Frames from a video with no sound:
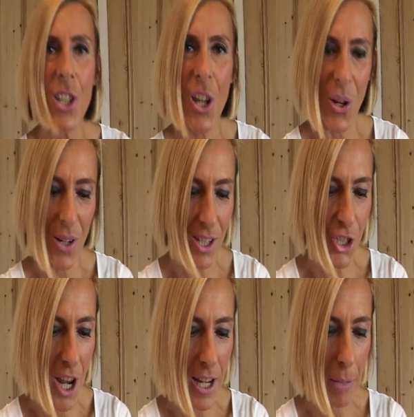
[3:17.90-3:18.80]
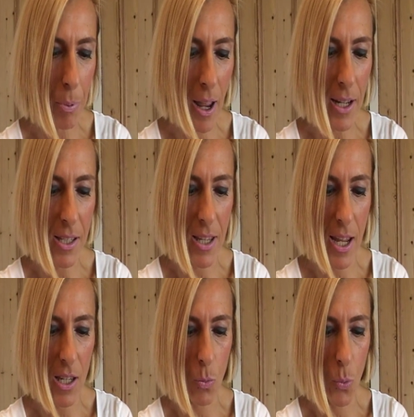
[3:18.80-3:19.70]
to do is gently place
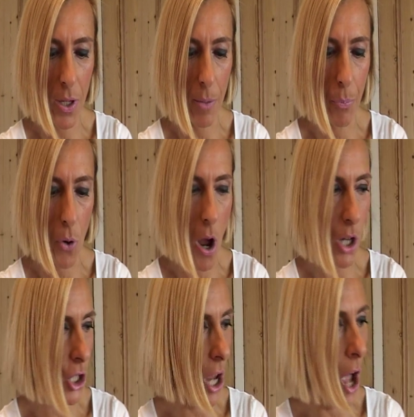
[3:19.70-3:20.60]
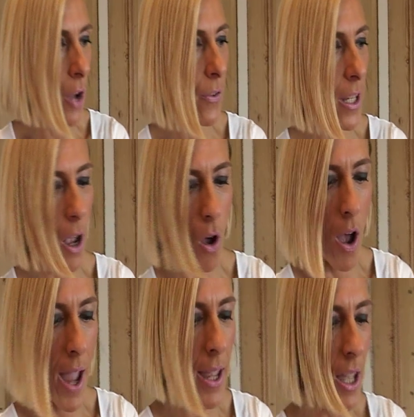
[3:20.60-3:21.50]
this with a brush over the eye